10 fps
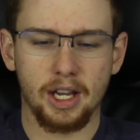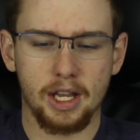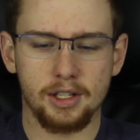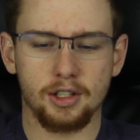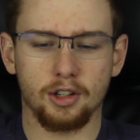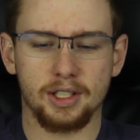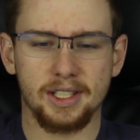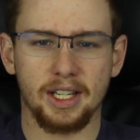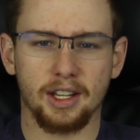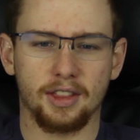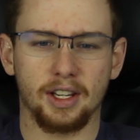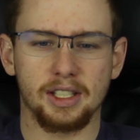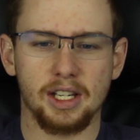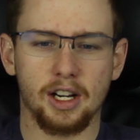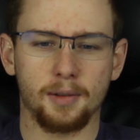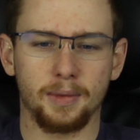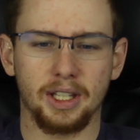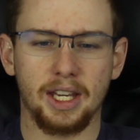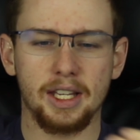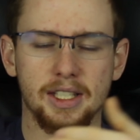as you're setting things up
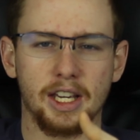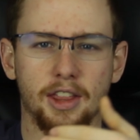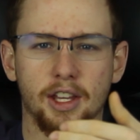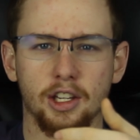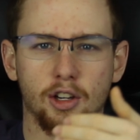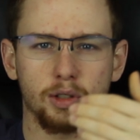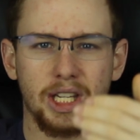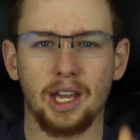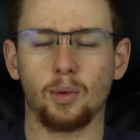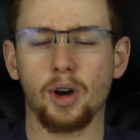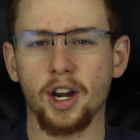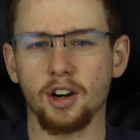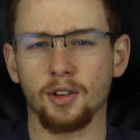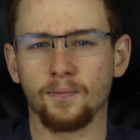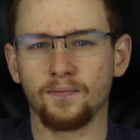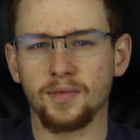in case anything goes haywire,